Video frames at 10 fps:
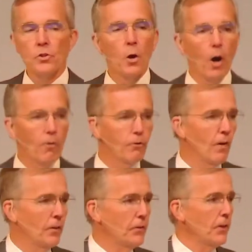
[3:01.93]
There's no call
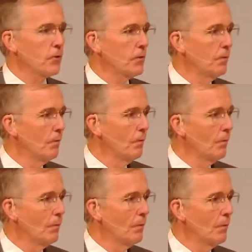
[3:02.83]
for volunteers.
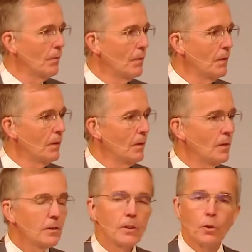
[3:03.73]

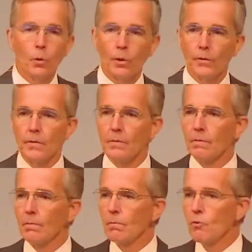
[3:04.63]
The Lord
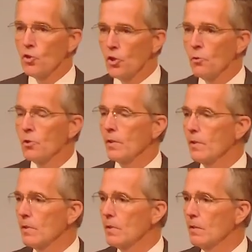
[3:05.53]

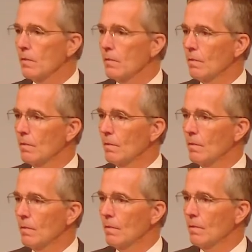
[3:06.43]
chooses
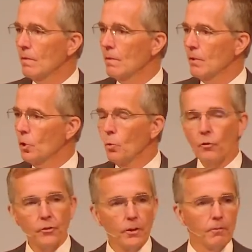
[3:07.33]
who
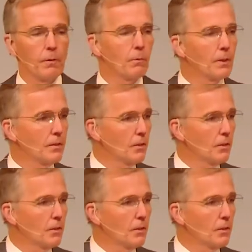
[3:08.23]
will serve him.